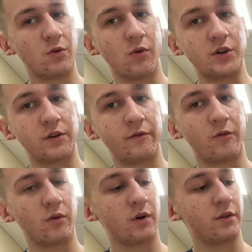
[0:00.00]
origin
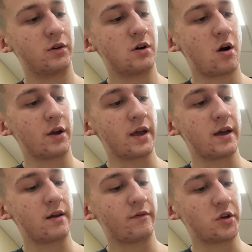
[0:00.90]
for the long
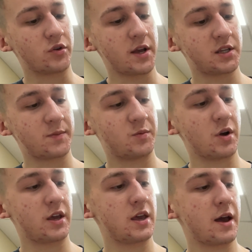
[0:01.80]
head of the triceps
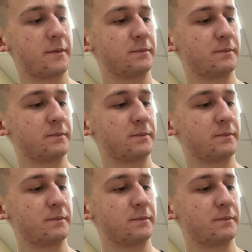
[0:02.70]
brachii.